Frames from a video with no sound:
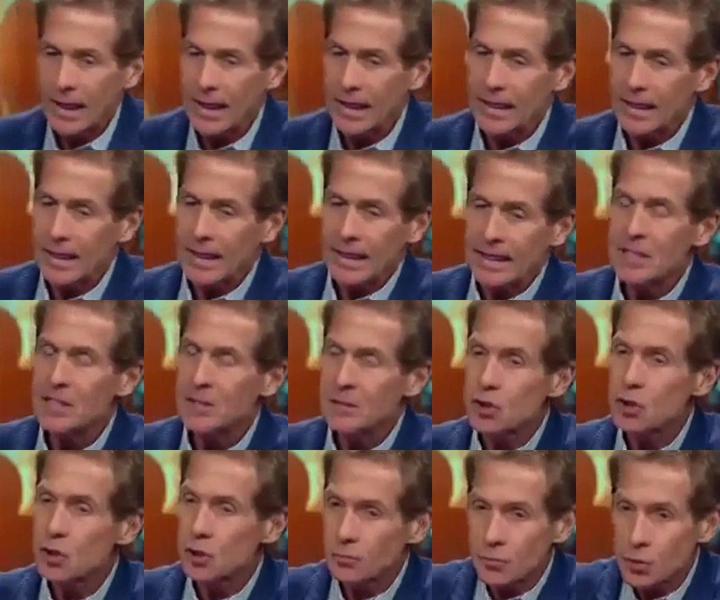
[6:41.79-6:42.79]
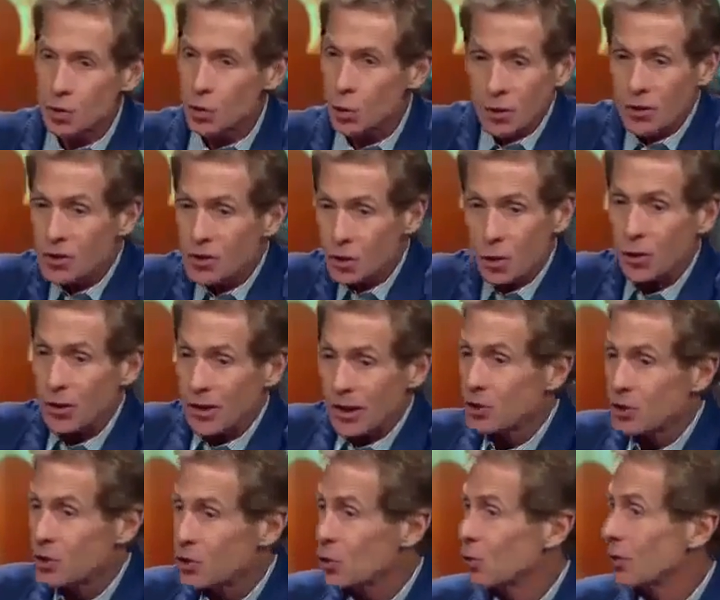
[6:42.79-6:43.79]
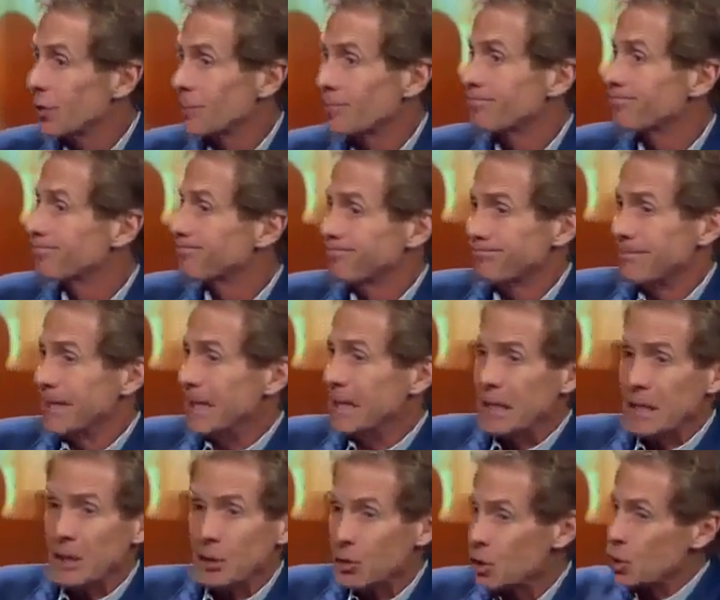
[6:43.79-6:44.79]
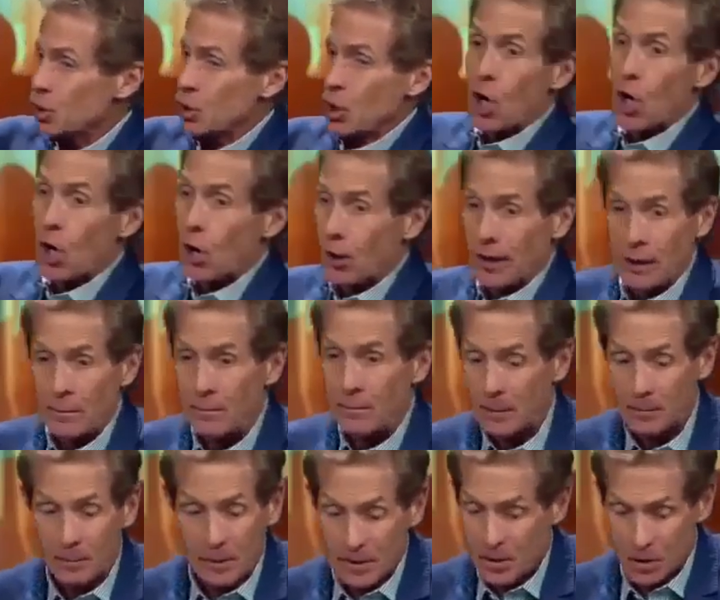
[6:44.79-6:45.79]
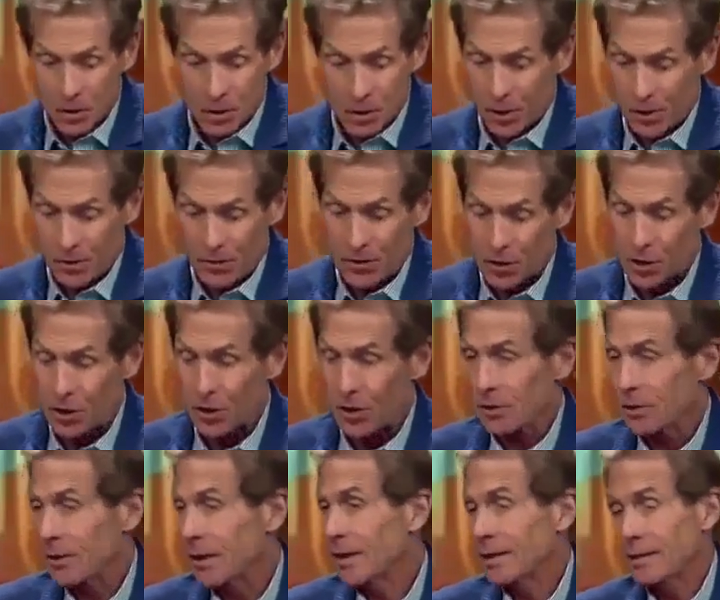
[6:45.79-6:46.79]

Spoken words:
And Jordan's turned into a near star. He may be a star this year.